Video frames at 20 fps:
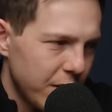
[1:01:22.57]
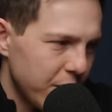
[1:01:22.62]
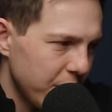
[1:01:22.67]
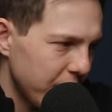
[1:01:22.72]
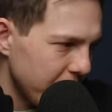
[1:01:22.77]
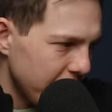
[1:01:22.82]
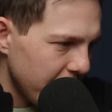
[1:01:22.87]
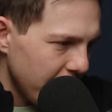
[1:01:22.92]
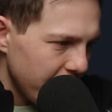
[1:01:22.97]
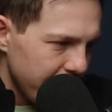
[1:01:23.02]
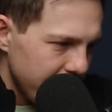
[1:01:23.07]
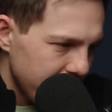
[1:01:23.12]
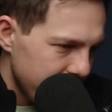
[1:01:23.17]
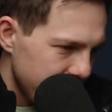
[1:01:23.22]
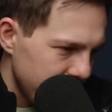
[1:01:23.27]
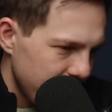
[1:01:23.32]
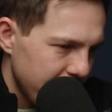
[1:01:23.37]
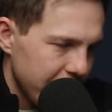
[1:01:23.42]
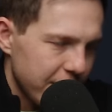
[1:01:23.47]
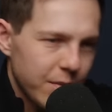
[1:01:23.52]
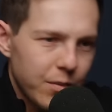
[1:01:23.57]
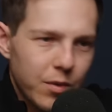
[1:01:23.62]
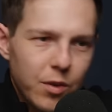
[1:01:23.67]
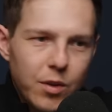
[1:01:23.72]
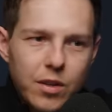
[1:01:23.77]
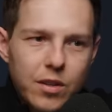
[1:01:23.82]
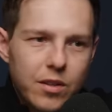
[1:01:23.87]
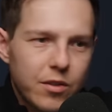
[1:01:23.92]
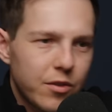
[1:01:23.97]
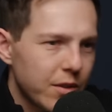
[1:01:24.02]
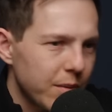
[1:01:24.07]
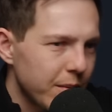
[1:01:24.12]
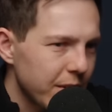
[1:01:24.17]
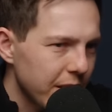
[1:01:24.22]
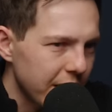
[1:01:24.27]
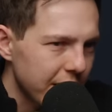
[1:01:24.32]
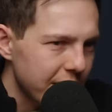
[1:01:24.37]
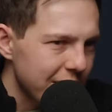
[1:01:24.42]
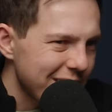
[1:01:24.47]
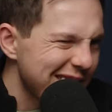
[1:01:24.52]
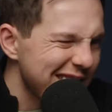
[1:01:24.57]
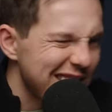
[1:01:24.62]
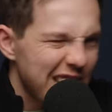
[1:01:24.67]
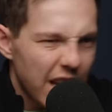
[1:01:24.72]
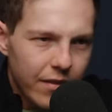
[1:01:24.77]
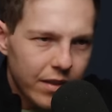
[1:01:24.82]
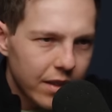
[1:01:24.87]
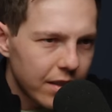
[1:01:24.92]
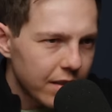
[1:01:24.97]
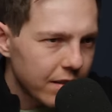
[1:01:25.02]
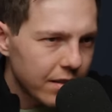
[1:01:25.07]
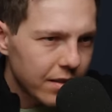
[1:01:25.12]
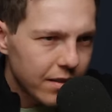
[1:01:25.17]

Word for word: if I drink a coffee at six, I'm going to the gym at like seven,